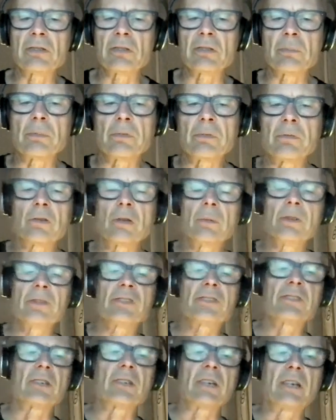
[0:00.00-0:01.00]
as a
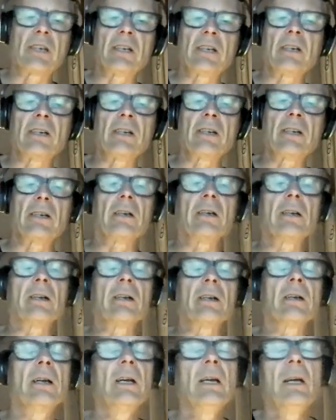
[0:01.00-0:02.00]
performance site and
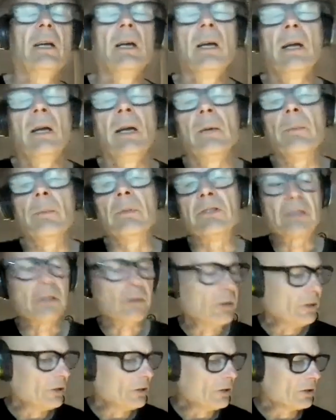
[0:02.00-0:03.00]
a
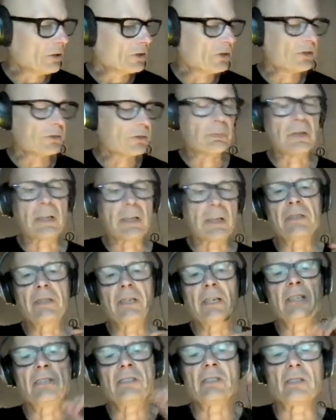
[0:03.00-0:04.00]
materials
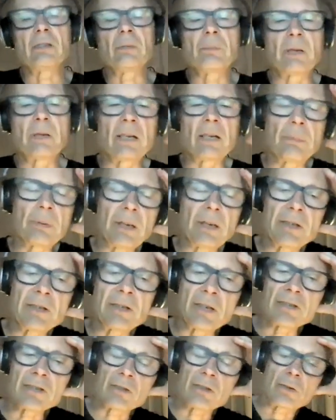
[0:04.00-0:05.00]
plantation, but it
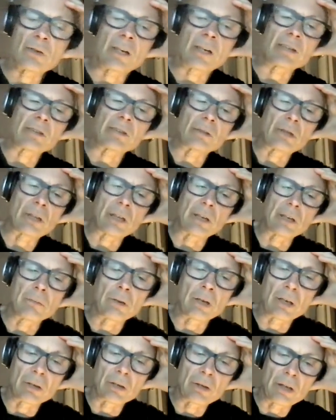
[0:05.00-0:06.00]
does attract a lot of
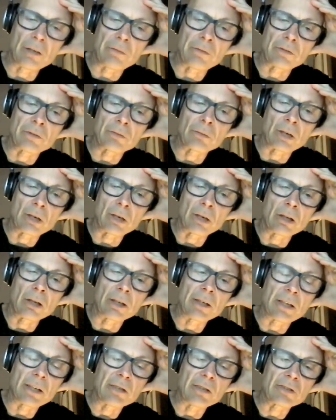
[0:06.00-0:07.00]
wildlife as well.
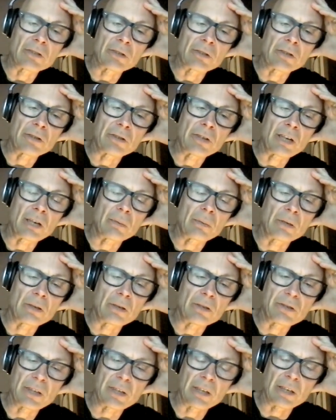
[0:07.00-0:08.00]
And so the thought
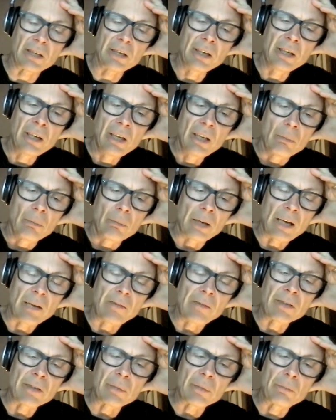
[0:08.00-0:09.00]
was that by
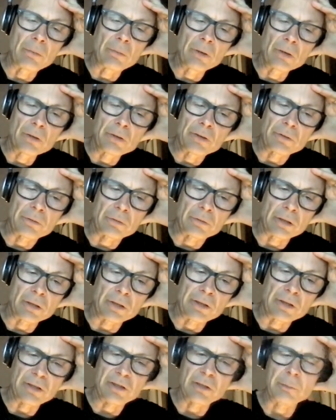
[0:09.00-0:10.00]
having a real
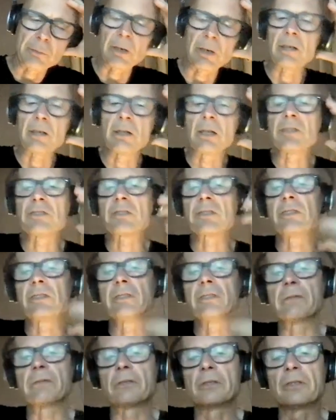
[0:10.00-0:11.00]
diverse, biologically
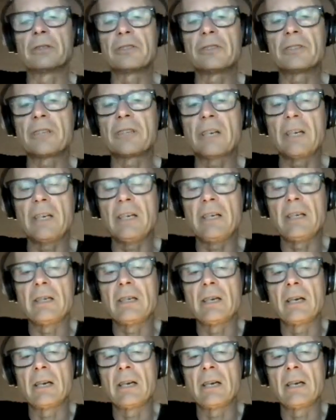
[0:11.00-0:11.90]
diverse site,